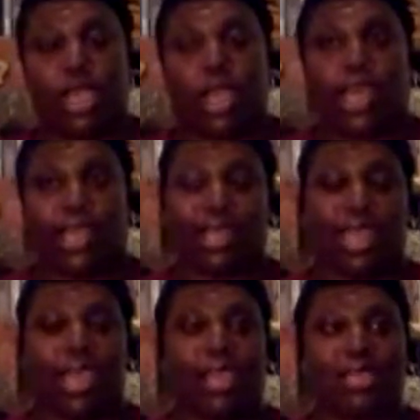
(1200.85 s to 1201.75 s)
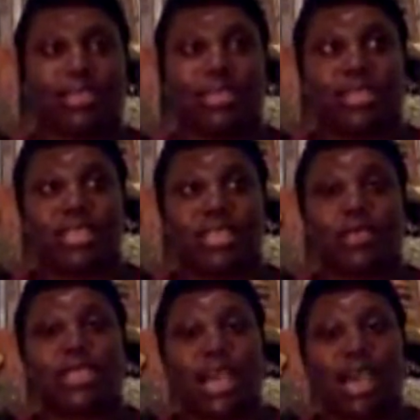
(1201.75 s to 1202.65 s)
And then they zip
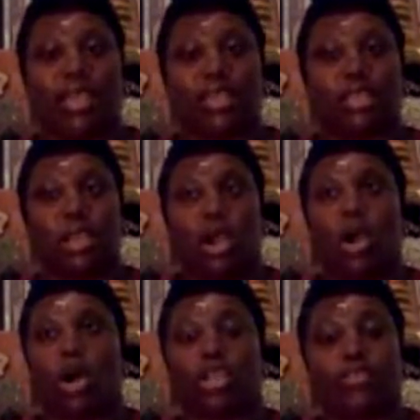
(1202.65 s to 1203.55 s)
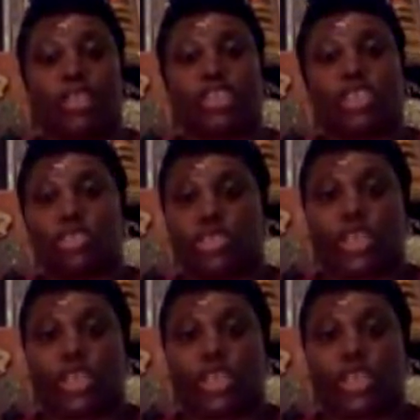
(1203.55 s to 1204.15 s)
tied all of the children